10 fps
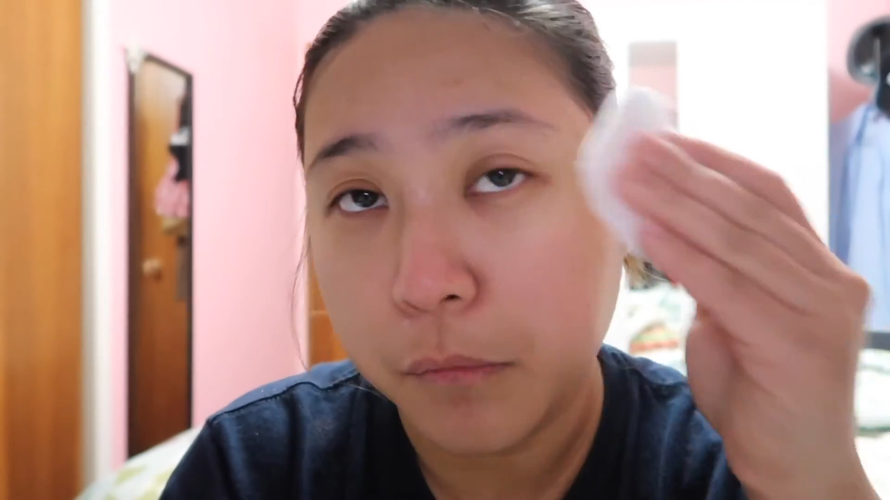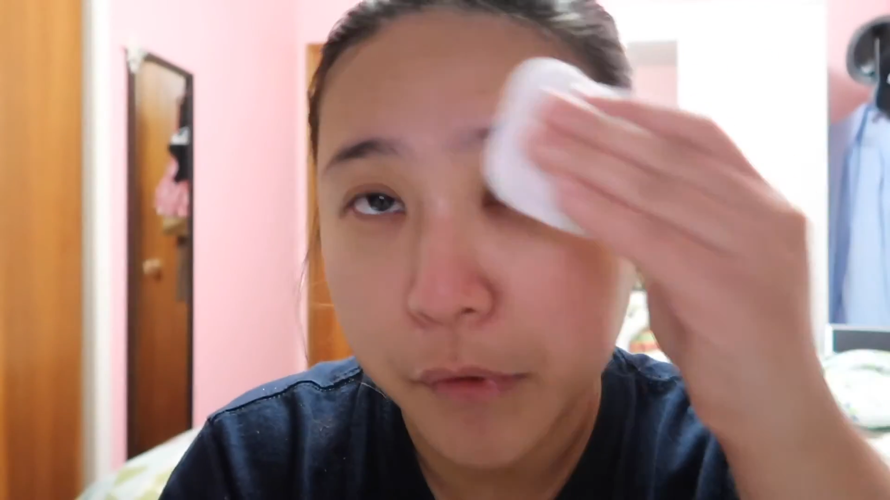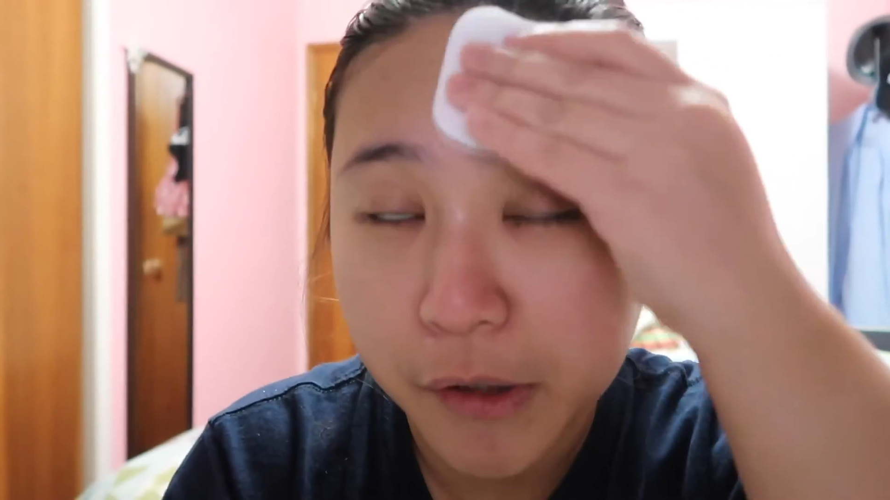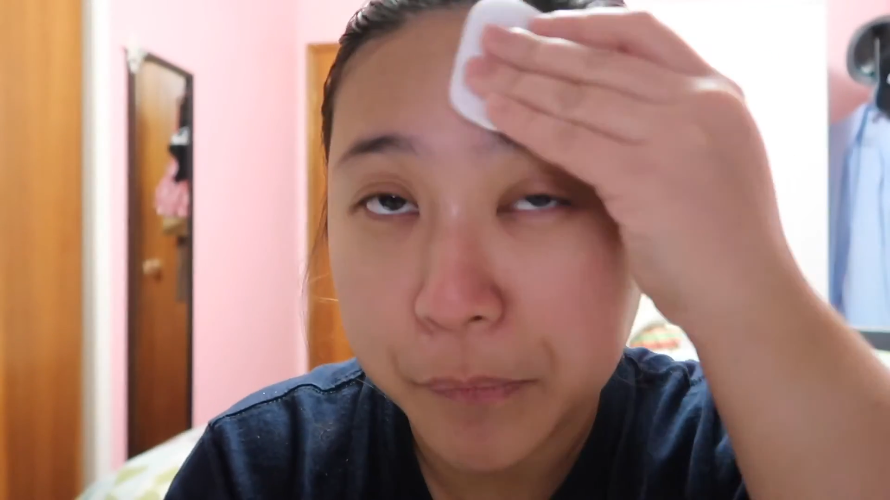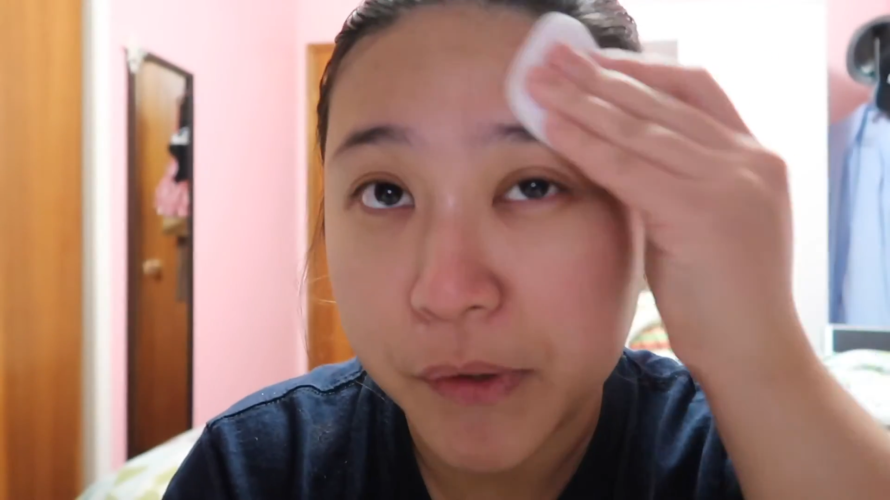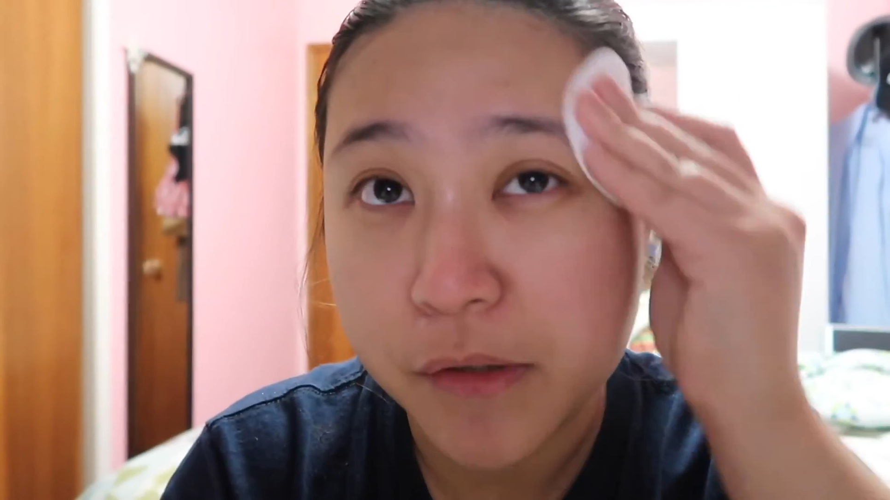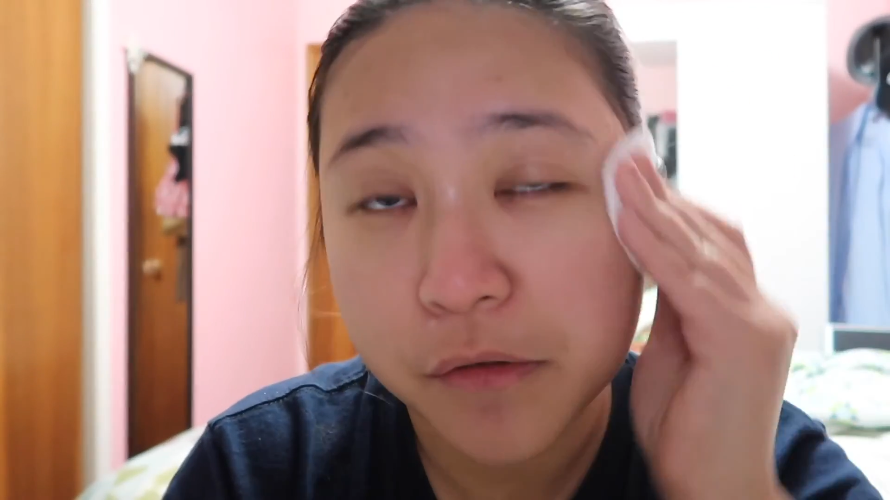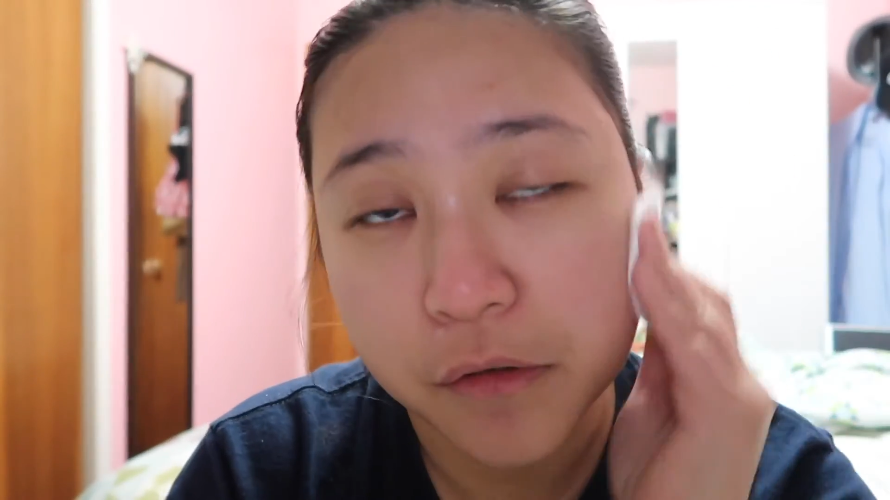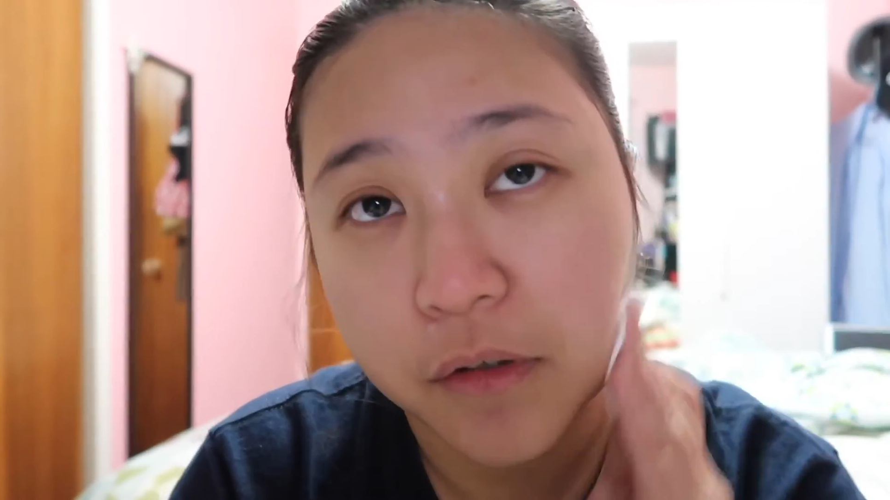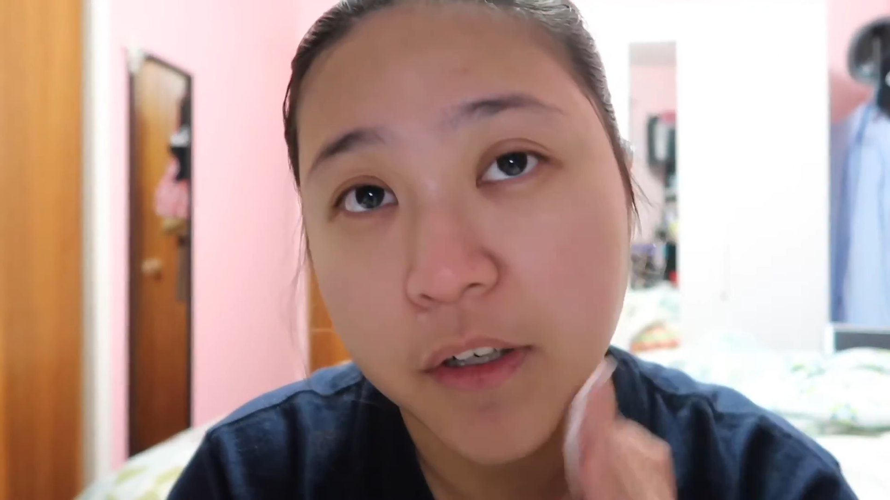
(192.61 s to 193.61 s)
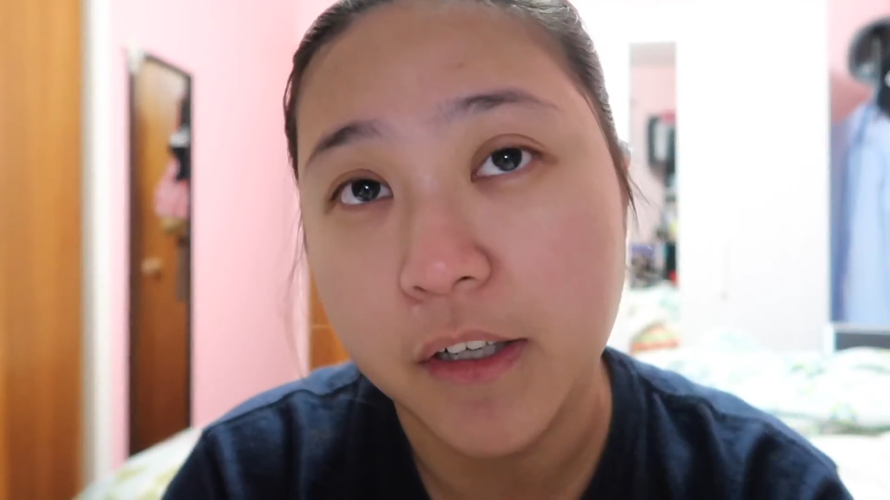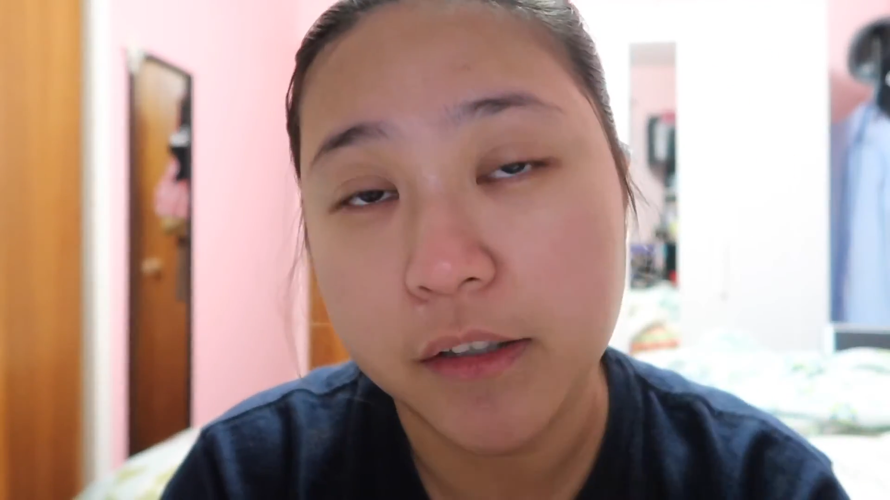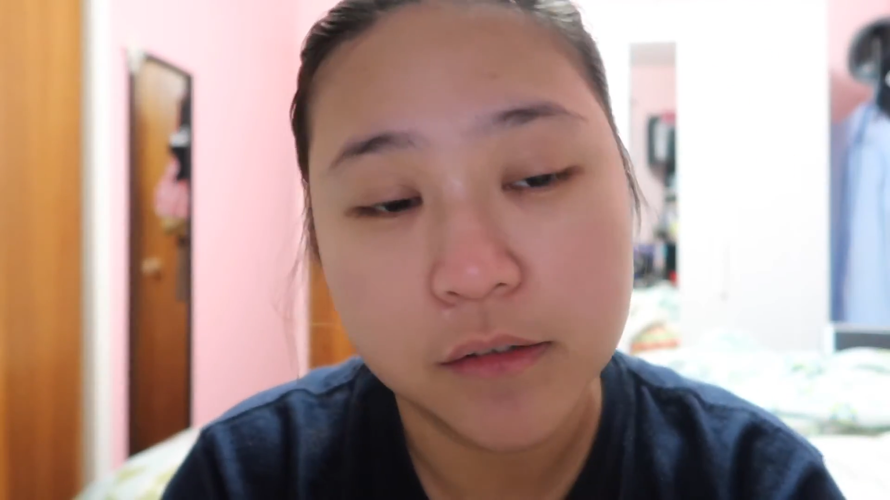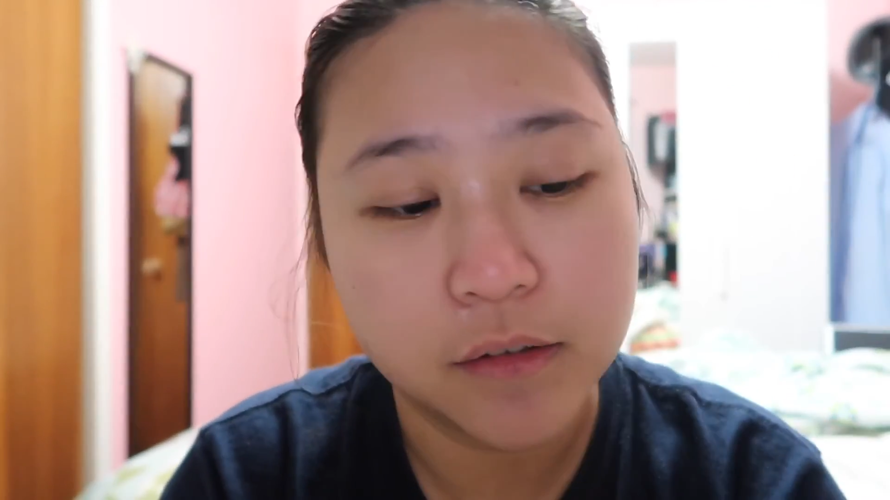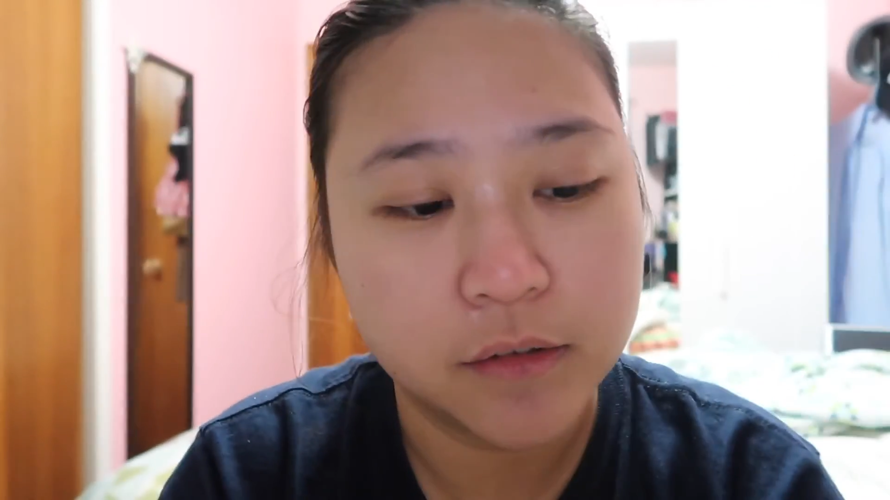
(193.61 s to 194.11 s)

wipe it so hard.